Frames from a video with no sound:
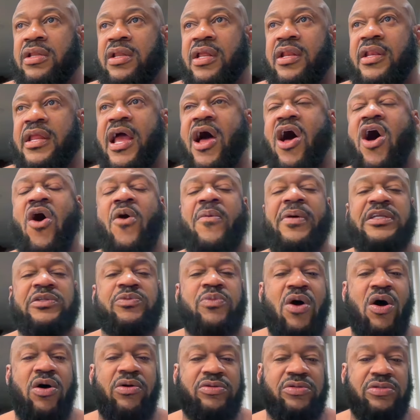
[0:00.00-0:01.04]
They always
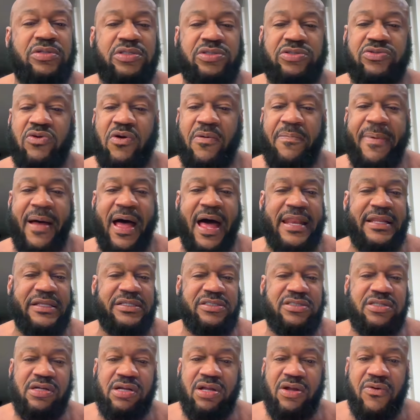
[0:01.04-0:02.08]
walk through the store.
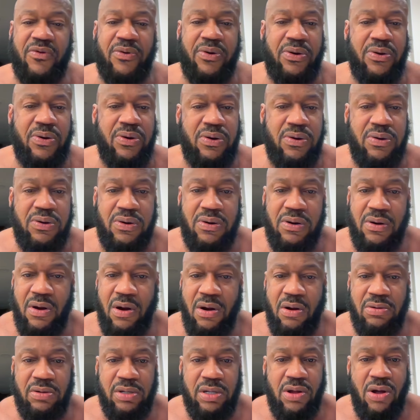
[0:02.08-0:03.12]
Bodies look, uh,
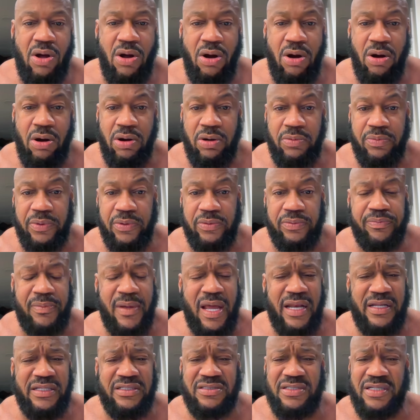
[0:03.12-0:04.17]
oh, look horrible.
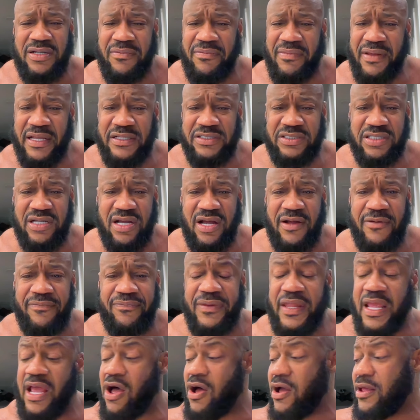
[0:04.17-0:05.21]
Bodies look a mess, y'all.
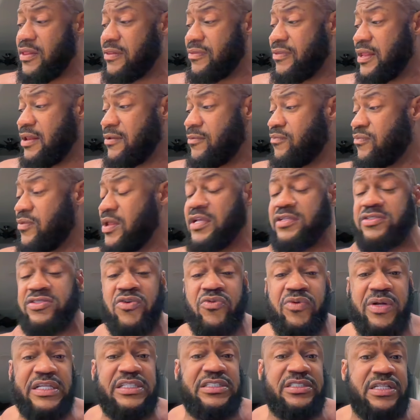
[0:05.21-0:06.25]
Are, there's
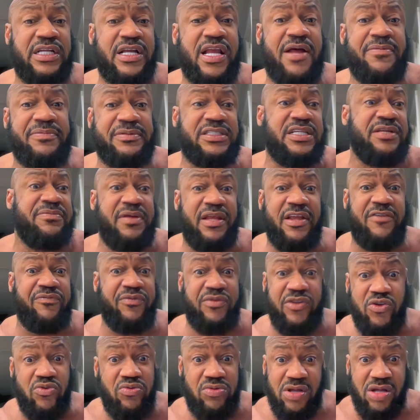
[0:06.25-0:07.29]
no reason to come see me if
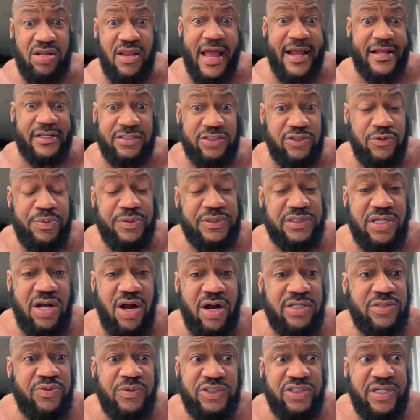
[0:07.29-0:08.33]
you look like a
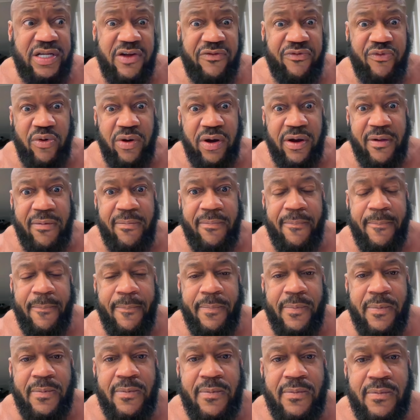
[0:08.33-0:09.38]
superstar. That's what you here for.
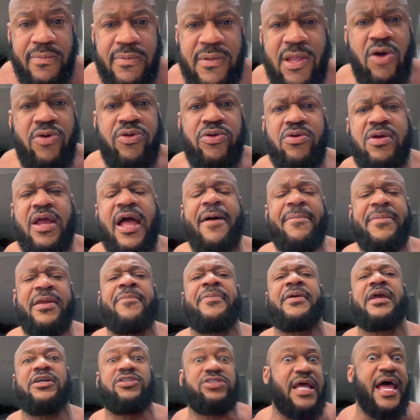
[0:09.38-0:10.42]
No, you come here
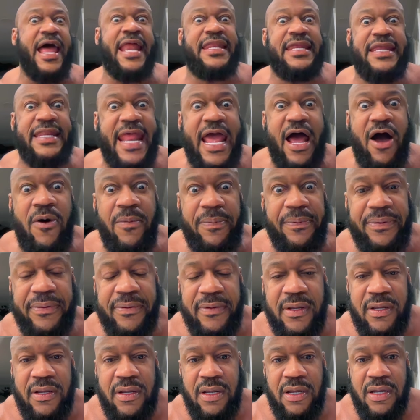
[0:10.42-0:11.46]
because I need help.
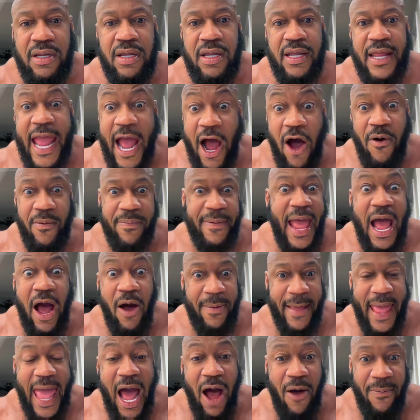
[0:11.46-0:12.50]
Help,
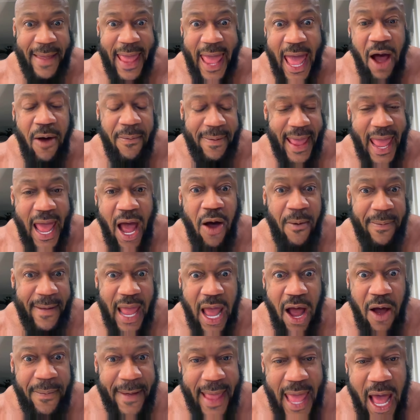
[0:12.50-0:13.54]
help, help, help, help,
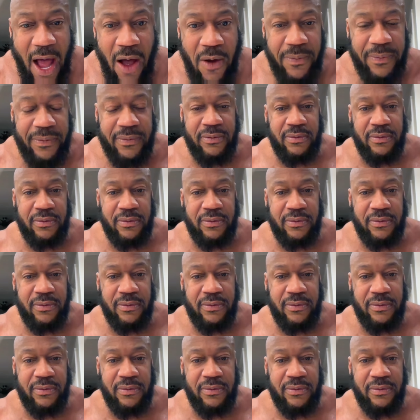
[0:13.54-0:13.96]
help, help.